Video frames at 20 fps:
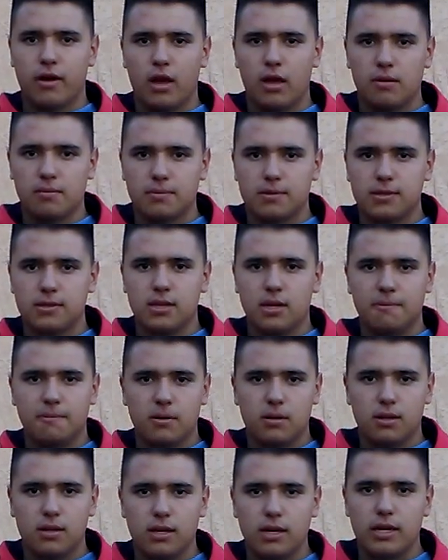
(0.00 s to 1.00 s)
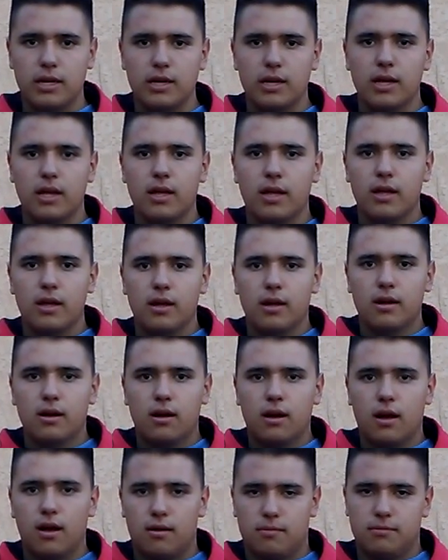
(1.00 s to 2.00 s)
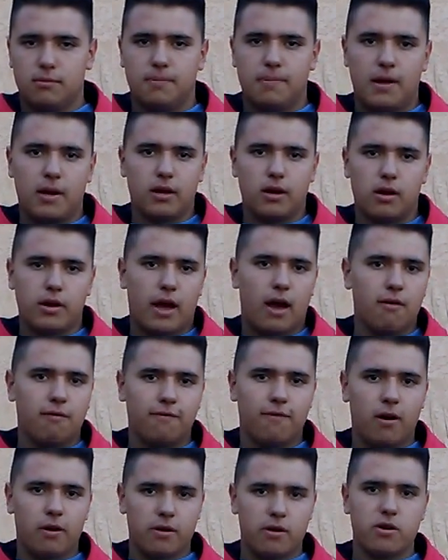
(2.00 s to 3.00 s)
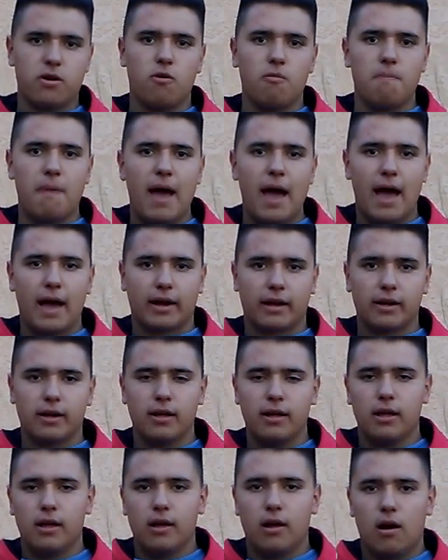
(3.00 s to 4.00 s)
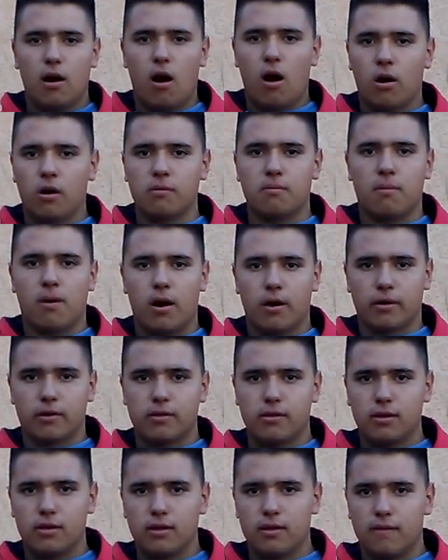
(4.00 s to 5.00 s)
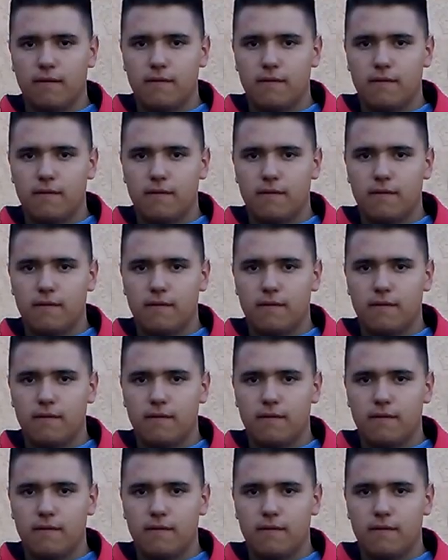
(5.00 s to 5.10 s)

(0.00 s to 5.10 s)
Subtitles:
graves typically, depending on how far you go back, aren't marked.